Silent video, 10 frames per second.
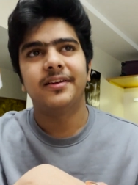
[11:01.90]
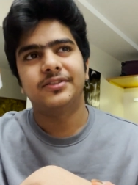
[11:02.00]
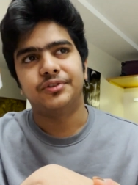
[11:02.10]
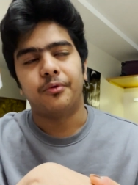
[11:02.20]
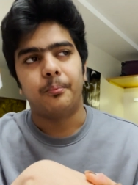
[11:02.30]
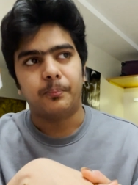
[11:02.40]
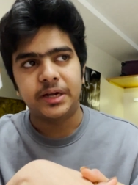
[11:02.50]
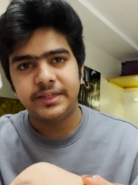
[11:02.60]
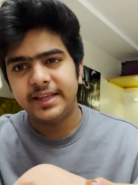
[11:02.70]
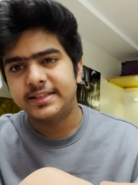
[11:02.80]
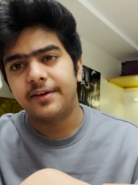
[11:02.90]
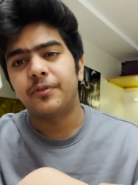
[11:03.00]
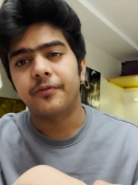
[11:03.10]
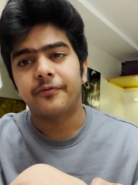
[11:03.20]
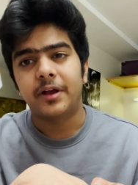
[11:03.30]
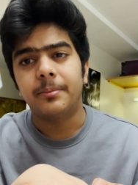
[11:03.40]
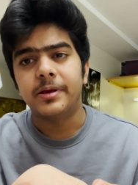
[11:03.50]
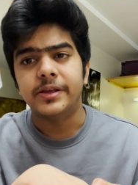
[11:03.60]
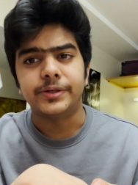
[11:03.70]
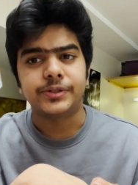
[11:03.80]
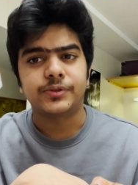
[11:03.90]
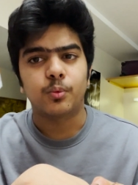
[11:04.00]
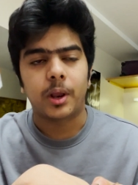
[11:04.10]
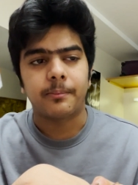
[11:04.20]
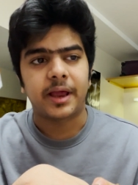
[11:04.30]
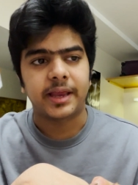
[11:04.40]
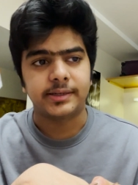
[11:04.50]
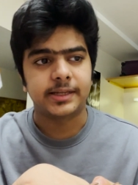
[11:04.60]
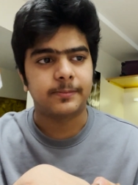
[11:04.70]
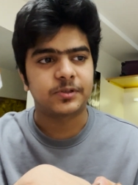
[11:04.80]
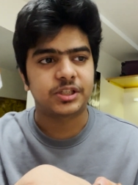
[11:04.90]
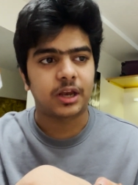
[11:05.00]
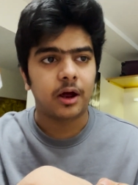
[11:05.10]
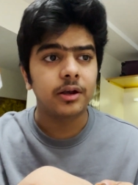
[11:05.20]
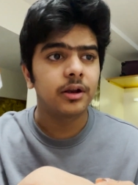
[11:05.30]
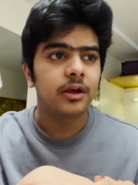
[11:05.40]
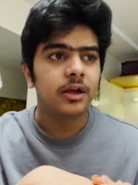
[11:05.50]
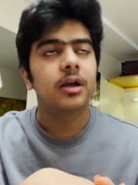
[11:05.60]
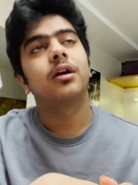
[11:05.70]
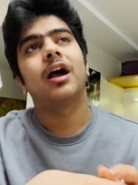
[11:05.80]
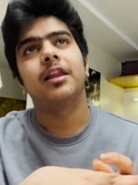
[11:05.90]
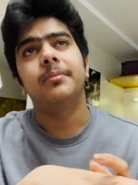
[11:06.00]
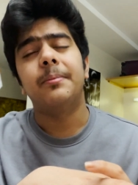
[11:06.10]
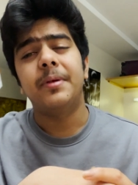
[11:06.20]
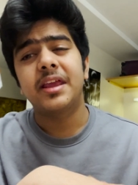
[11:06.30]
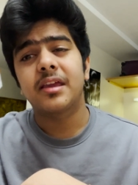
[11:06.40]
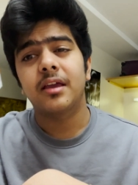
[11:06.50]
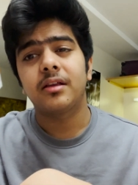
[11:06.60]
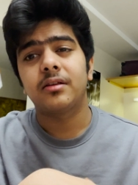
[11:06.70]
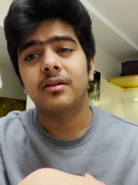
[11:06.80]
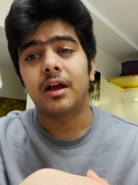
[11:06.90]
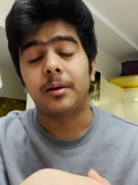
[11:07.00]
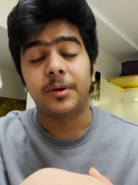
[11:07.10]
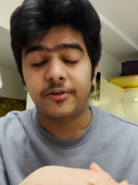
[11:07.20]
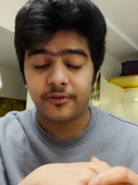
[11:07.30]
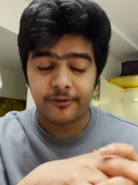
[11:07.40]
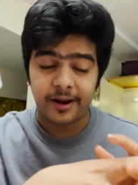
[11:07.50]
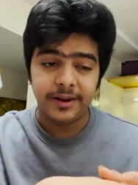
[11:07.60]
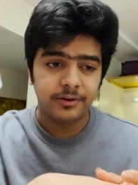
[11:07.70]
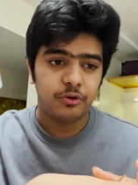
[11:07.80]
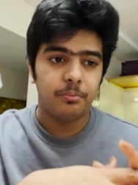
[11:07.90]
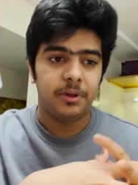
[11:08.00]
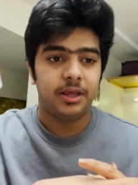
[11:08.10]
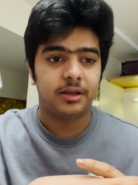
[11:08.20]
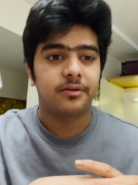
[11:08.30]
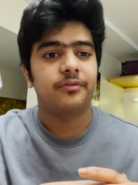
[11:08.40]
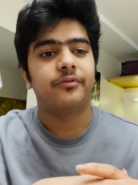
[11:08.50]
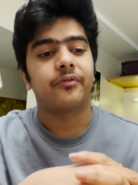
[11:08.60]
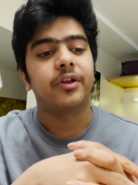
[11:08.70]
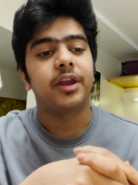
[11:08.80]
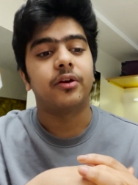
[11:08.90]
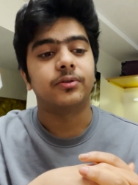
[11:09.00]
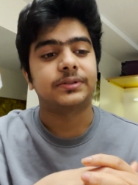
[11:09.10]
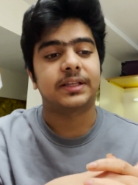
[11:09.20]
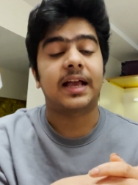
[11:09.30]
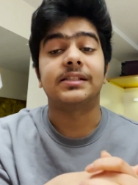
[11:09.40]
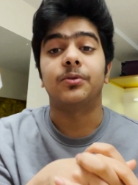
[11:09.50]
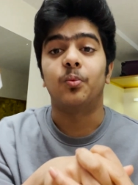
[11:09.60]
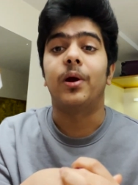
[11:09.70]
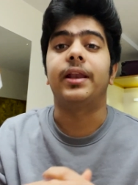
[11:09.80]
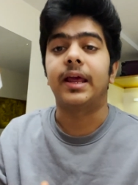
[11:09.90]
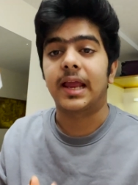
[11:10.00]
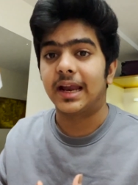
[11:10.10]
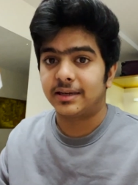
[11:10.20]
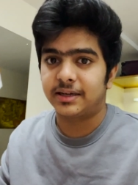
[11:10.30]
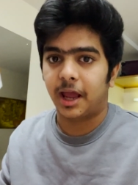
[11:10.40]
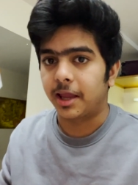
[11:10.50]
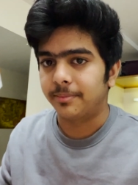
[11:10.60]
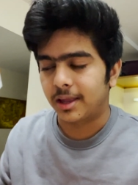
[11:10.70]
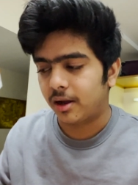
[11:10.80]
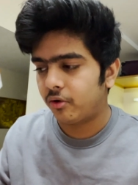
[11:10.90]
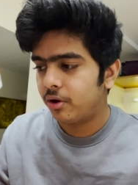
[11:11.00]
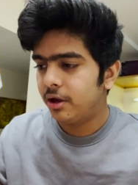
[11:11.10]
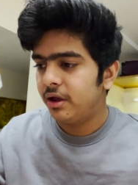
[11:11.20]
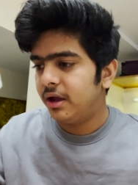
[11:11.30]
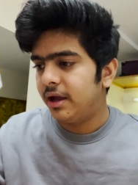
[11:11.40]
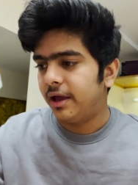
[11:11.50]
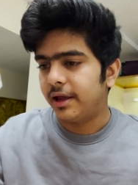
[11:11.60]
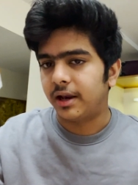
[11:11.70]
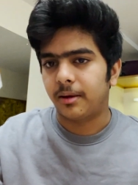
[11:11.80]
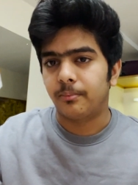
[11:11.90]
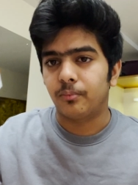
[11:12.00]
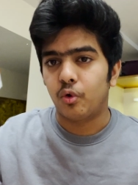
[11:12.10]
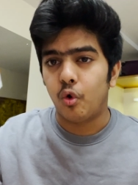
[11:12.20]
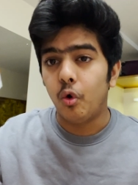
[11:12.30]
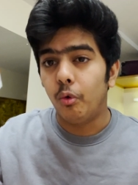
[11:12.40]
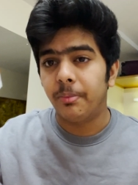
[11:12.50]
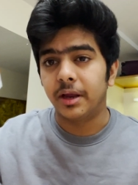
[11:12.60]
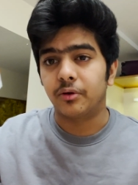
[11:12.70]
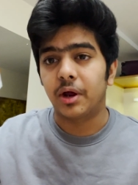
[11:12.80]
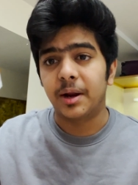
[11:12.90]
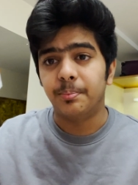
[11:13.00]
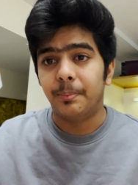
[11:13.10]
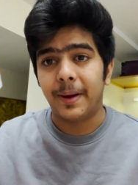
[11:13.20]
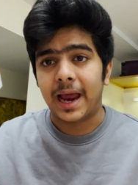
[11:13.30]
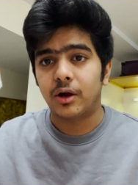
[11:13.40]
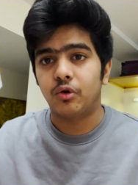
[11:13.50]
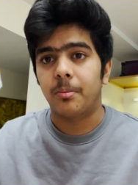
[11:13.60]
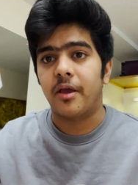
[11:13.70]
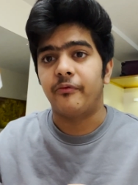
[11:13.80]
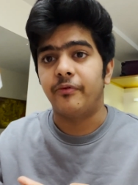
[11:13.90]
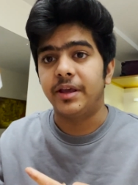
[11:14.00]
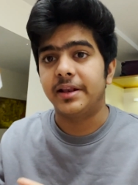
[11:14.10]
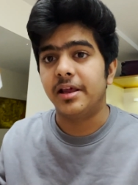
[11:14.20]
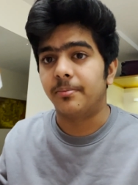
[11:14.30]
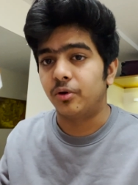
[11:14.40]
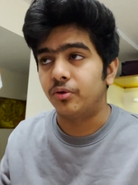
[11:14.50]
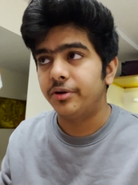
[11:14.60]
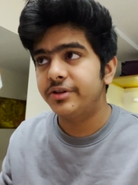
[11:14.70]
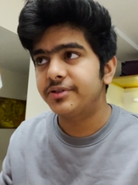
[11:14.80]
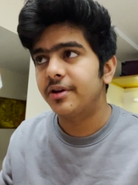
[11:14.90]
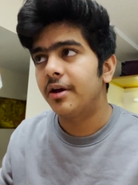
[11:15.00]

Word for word: So Monday 7th of Feb is when my exams start. I'll be trying to make videos as and when I get time now, and I'm hoping to get back to my weekly uploads.